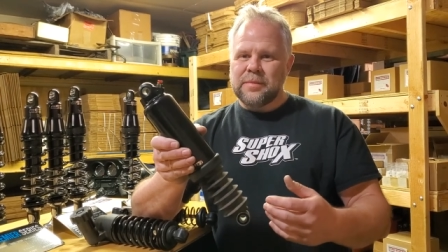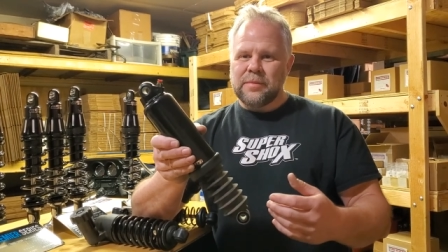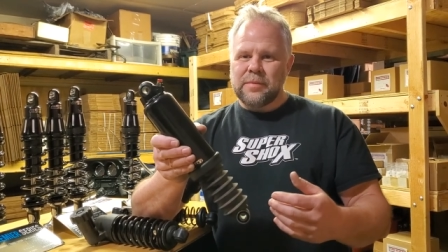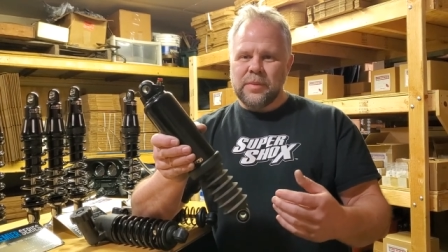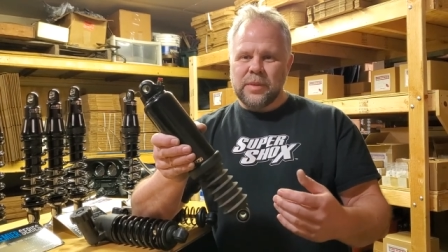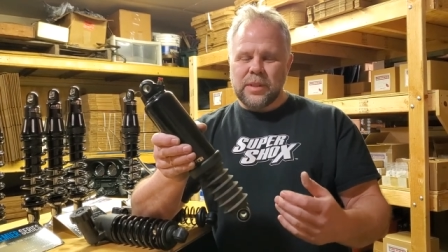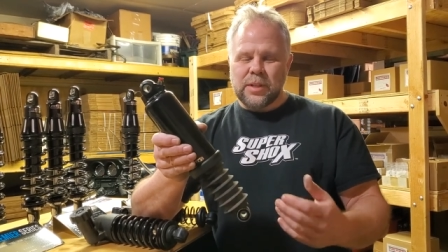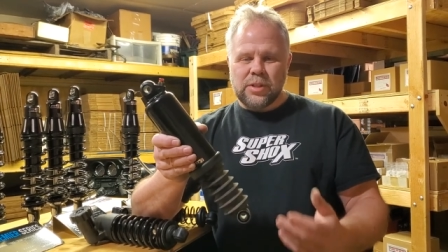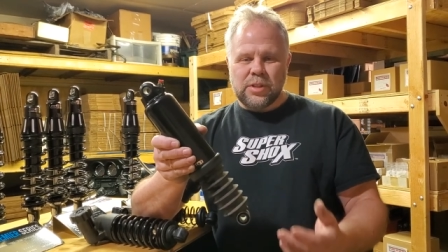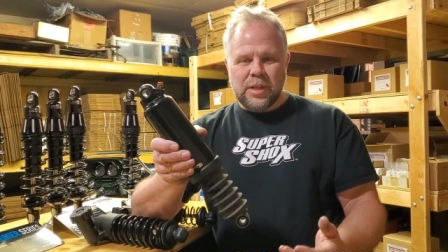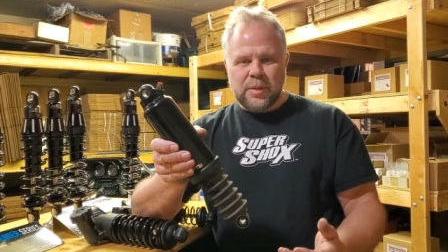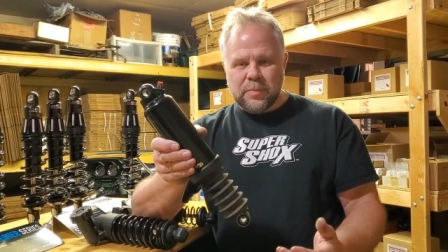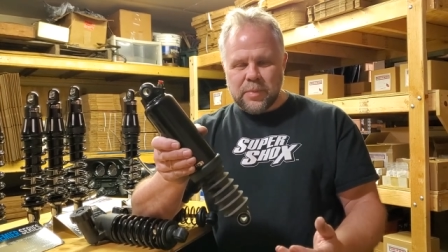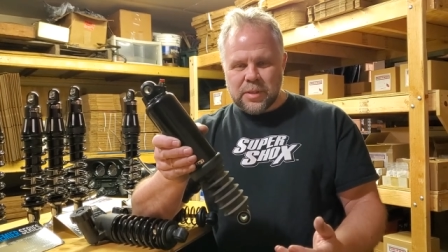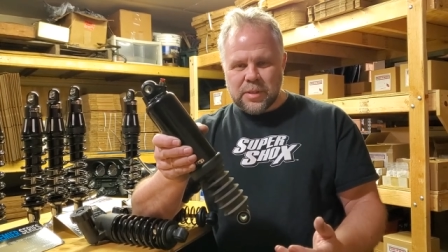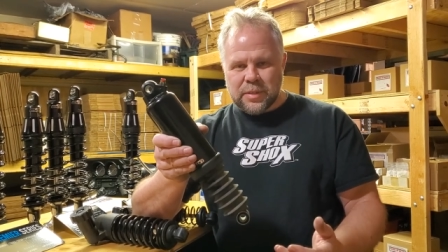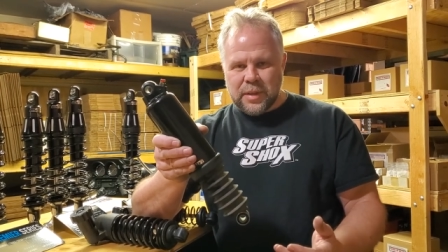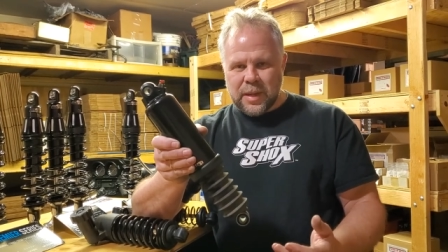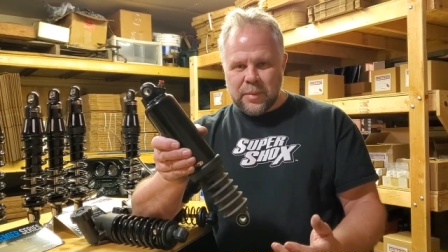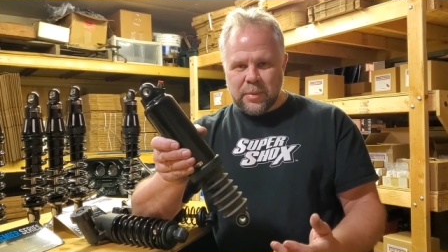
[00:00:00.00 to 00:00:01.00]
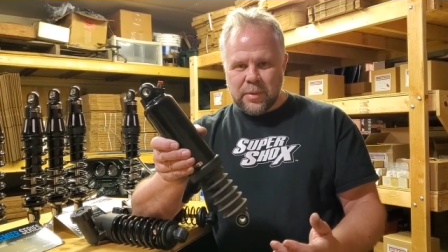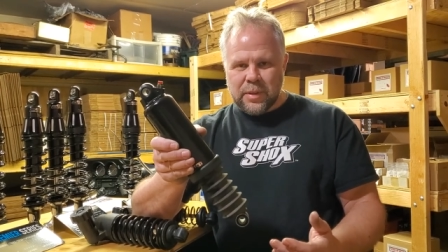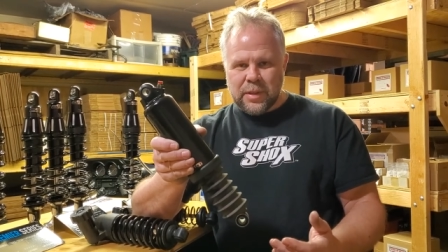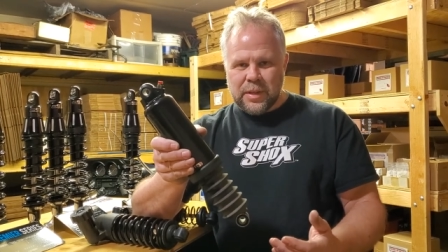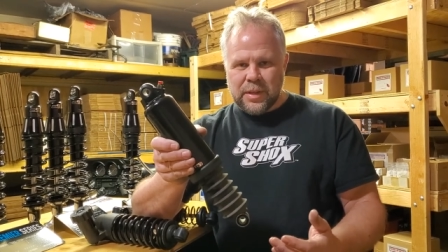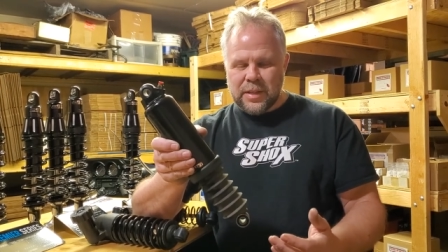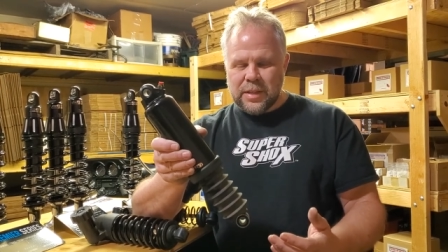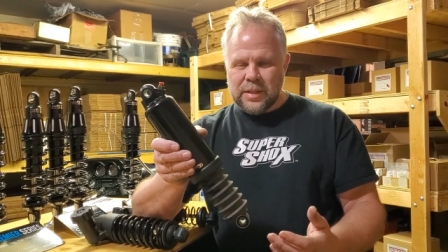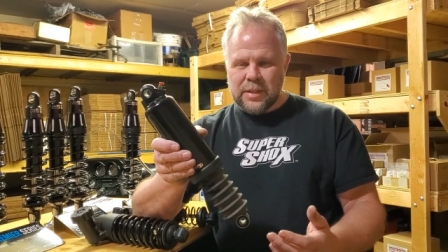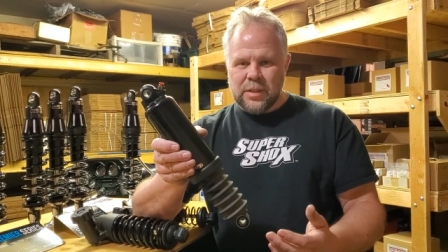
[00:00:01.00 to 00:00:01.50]
with the cheapest labor they
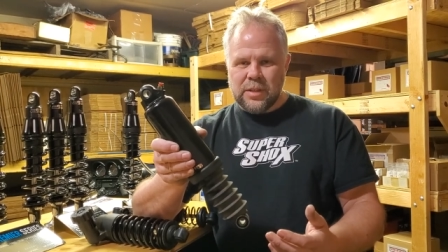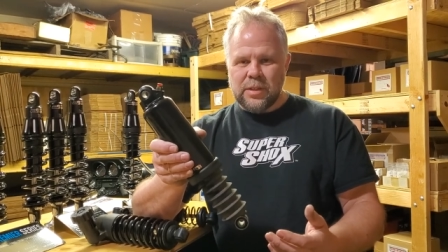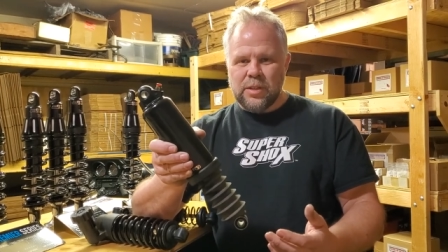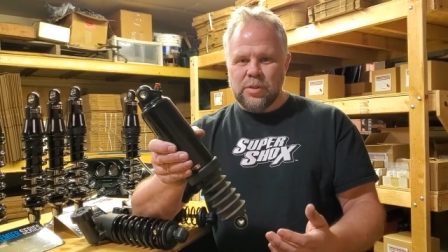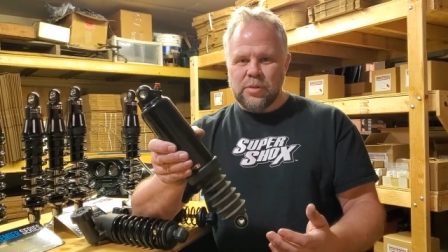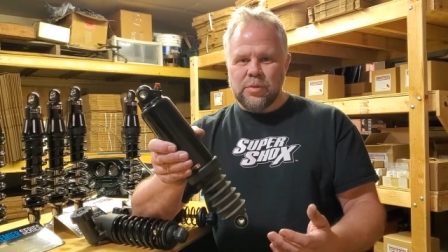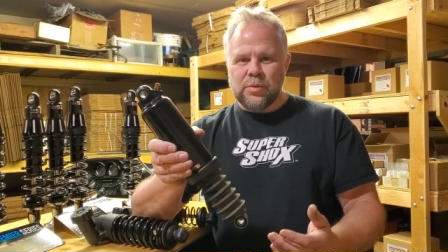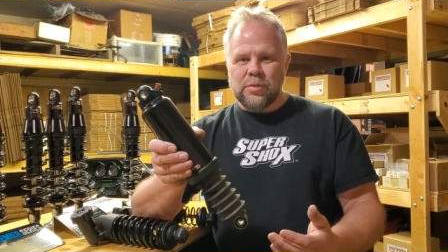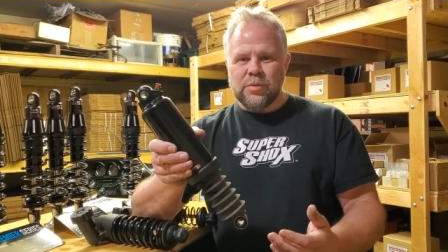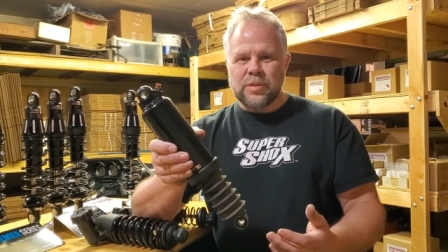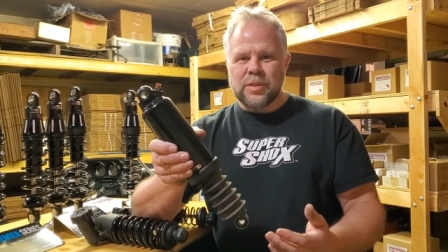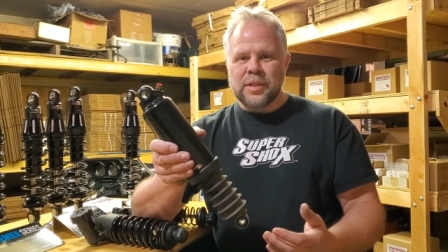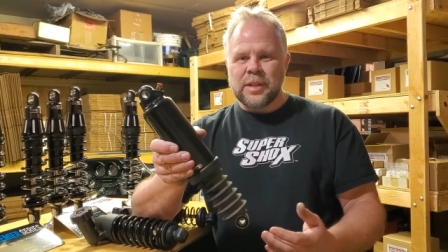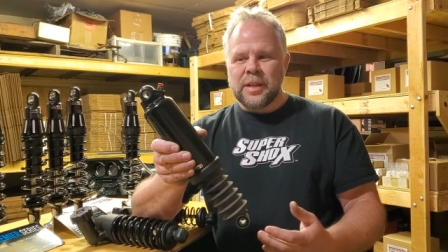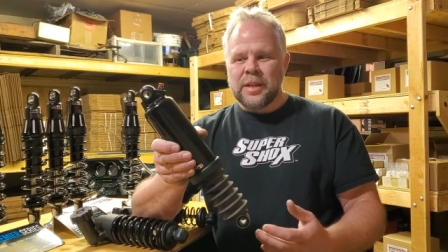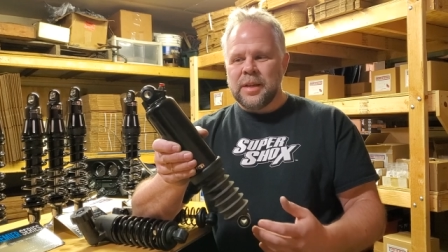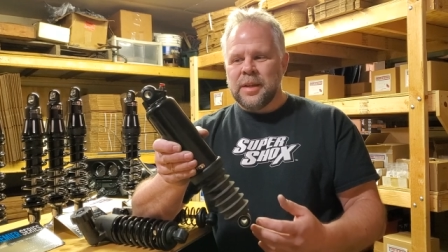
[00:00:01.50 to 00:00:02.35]
can use,